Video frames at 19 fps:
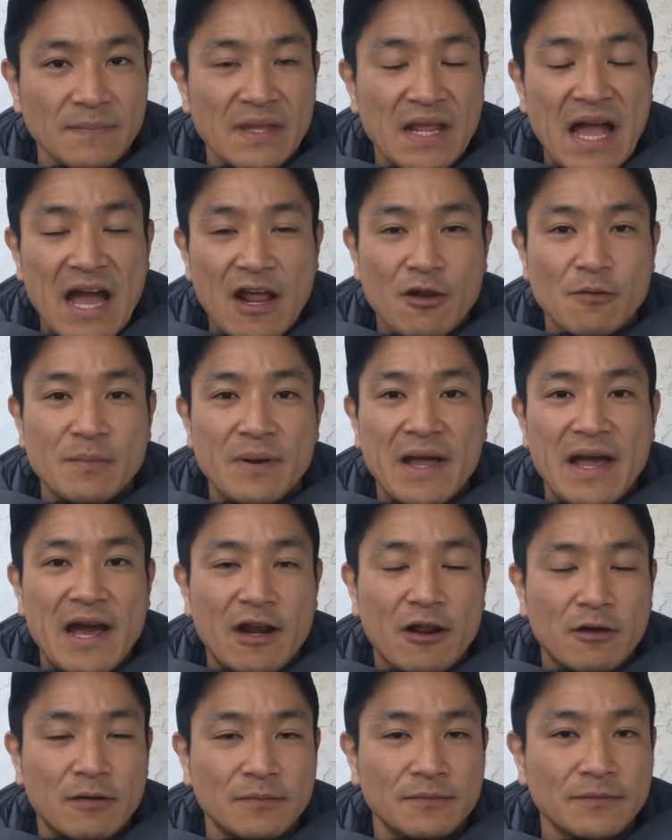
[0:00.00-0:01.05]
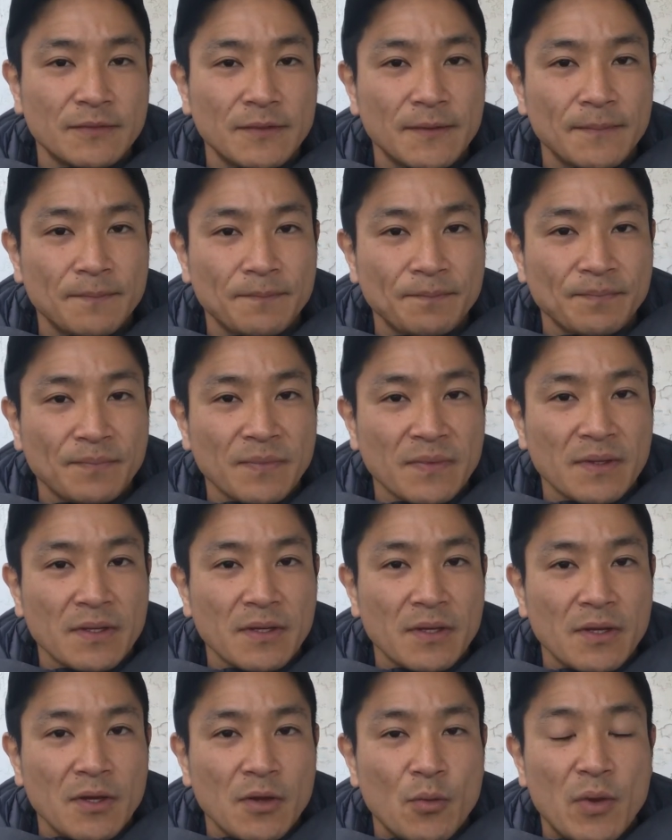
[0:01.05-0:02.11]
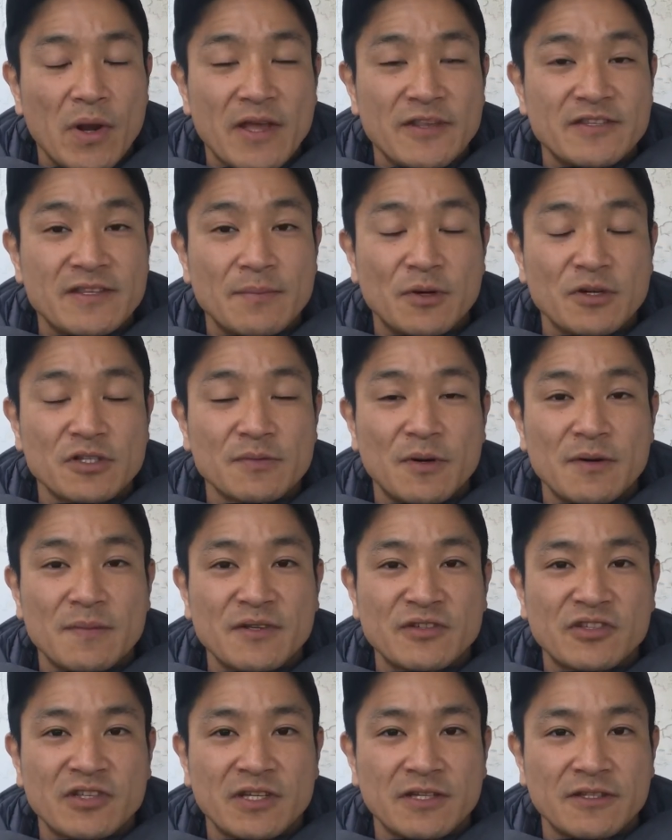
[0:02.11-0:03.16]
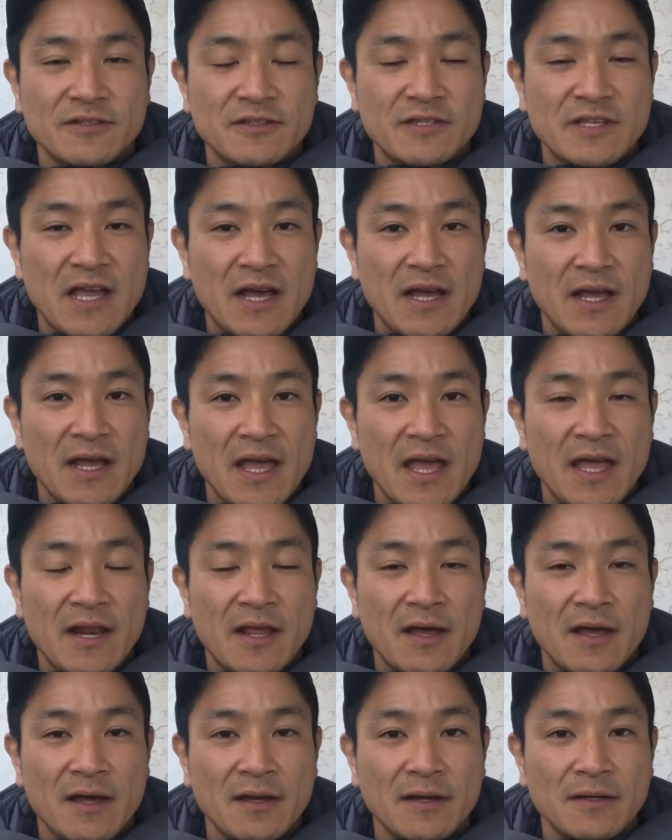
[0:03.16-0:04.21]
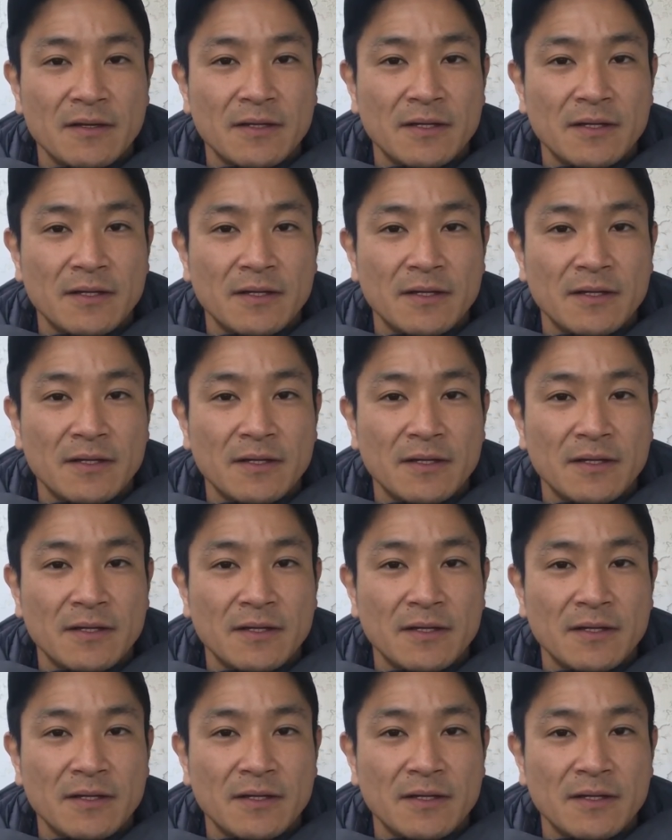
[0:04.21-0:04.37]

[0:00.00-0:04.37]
Atom by atom, we assemble small machines can enter